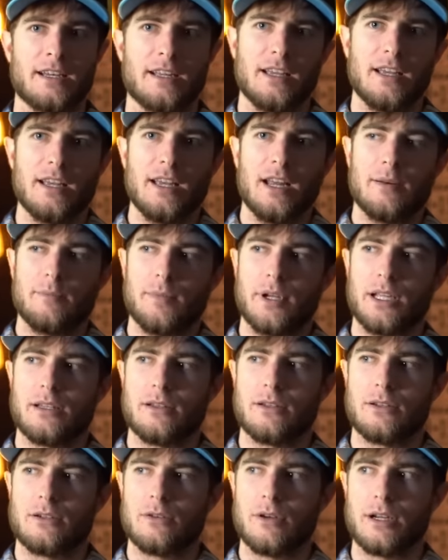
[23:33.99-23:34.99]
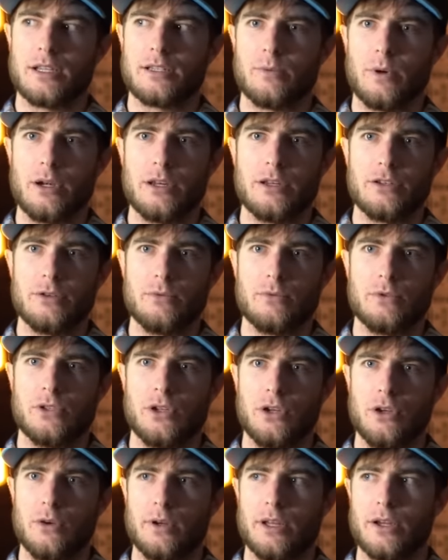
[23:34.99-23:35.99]
I'm like, Chris, what did you
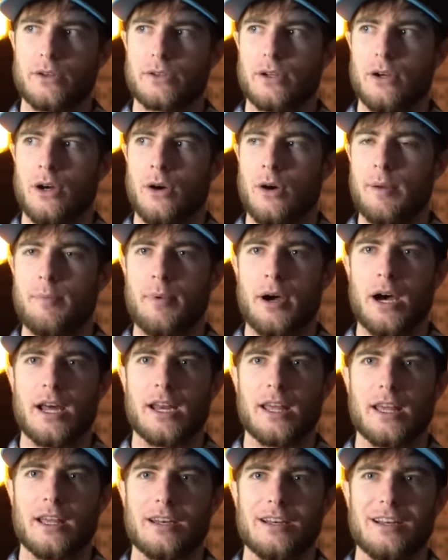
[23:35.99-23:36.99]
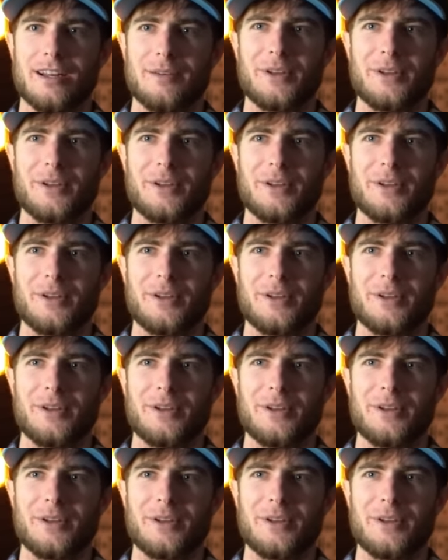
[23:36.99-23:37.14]
do? And he goes, oh, I bought it.